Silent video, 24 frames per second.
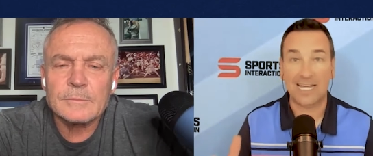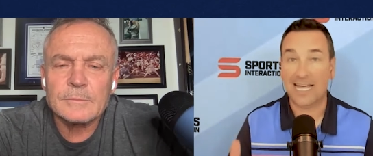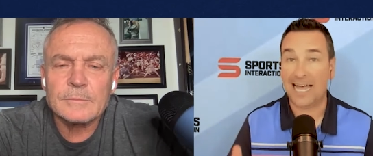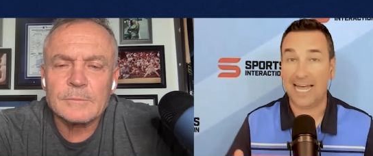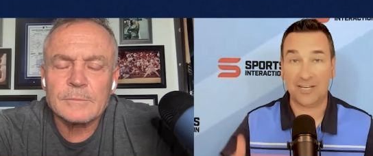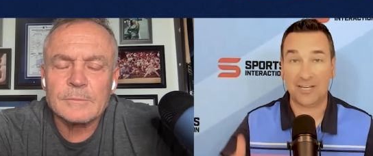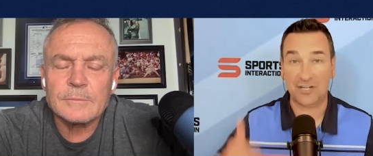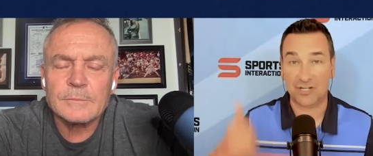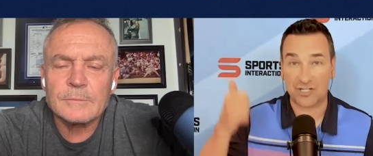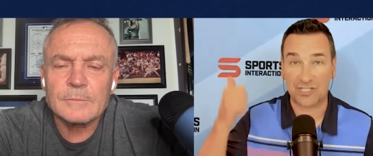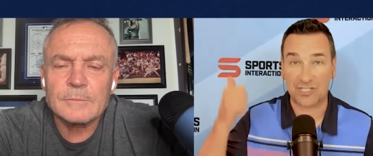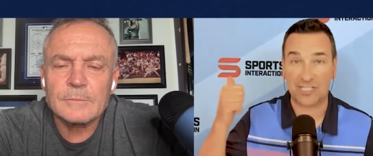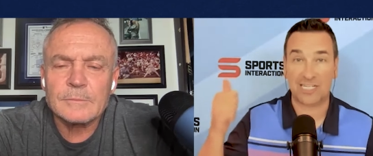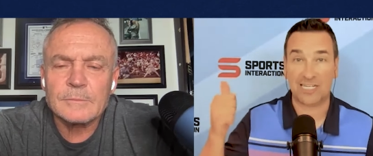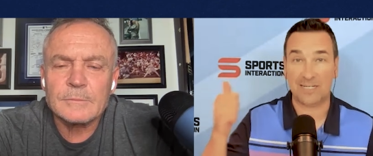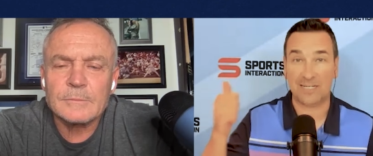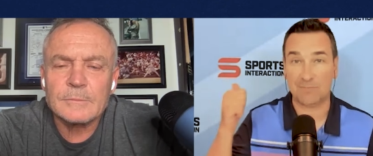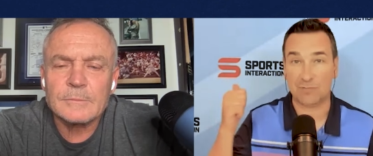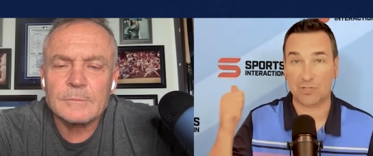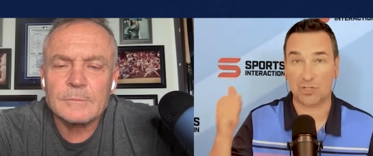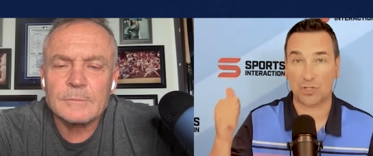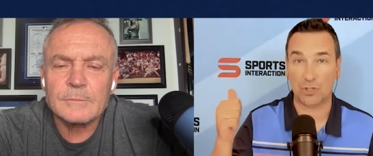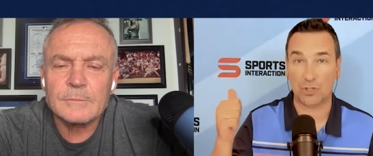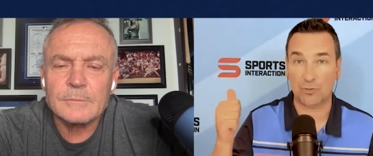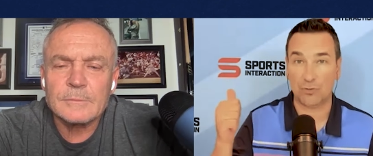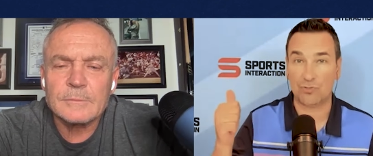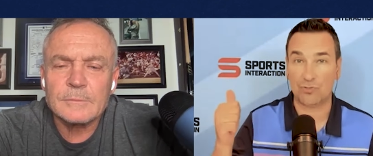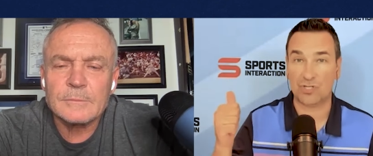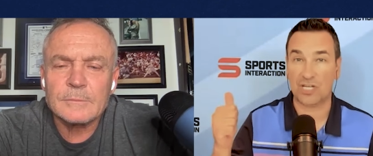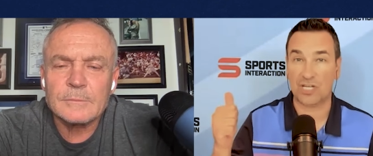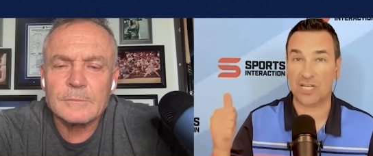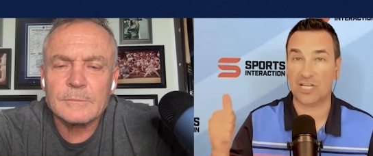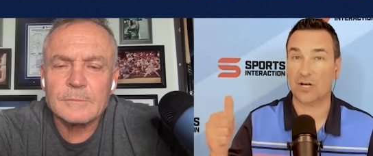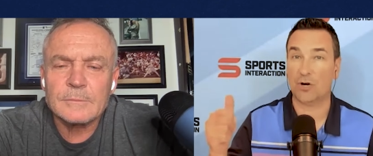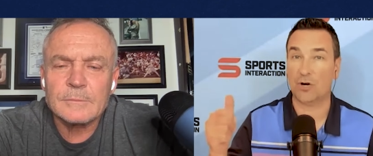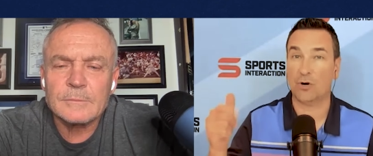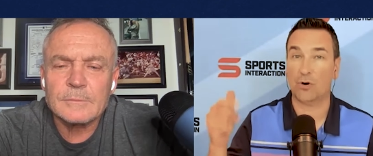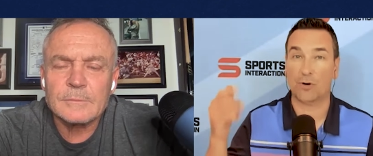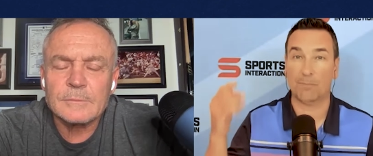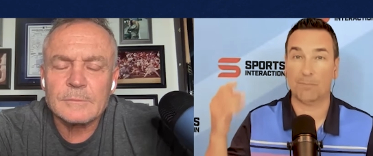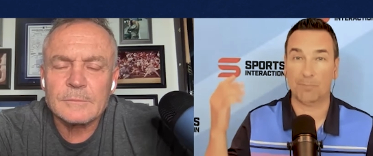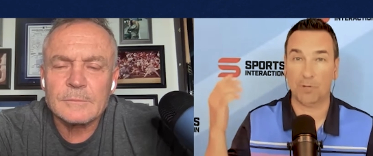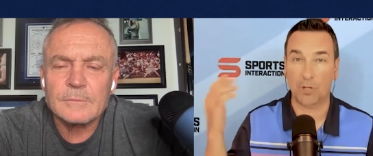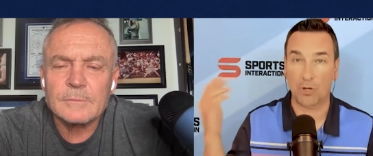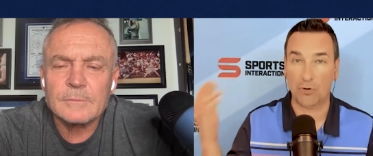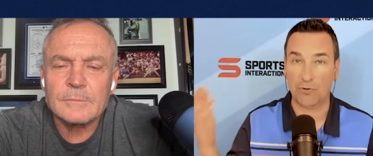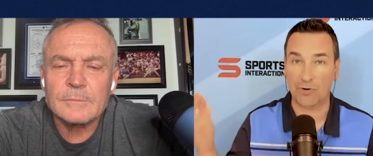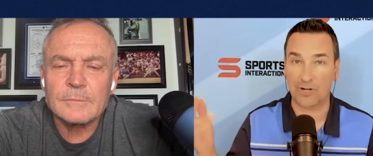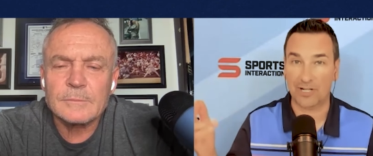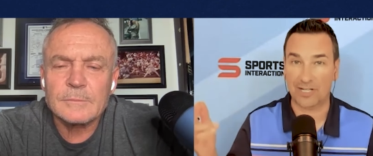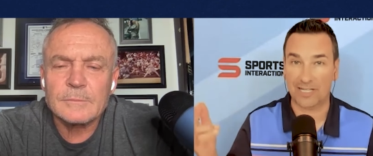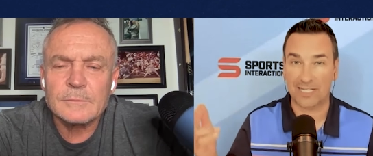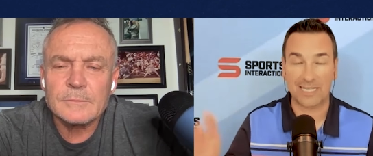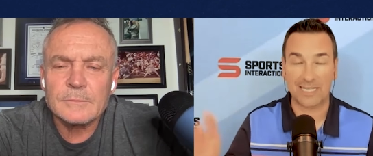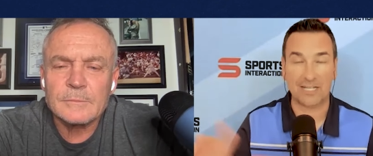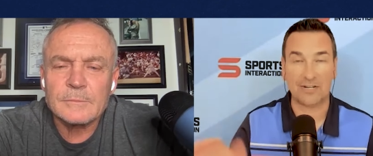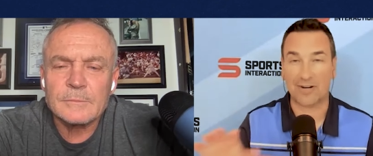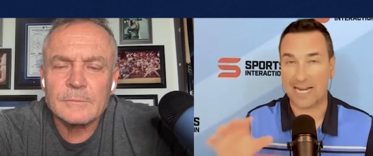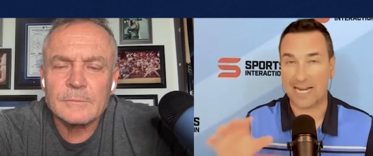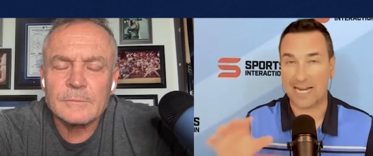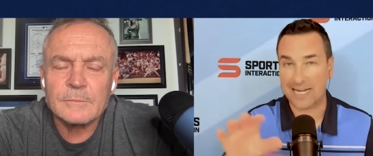Speaker 1: and your team's losing or blowing a lead or